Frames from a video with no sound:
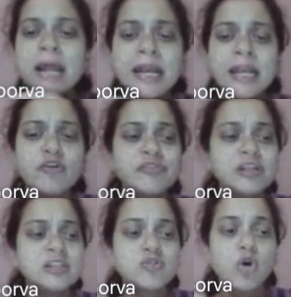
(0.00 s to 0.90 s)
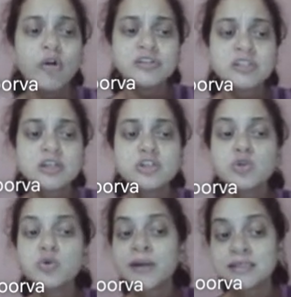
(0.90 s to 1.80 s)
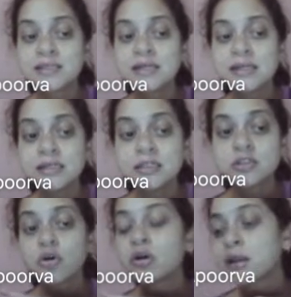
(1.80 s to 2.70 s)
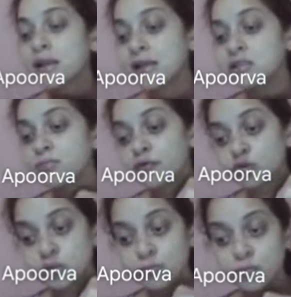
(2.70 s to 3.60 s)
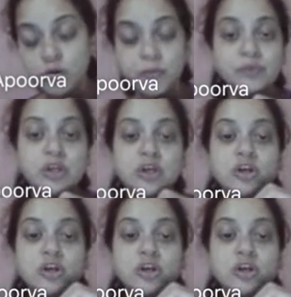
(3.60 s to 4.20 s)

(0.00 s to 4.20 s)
or any of its officers to present his or case before the board.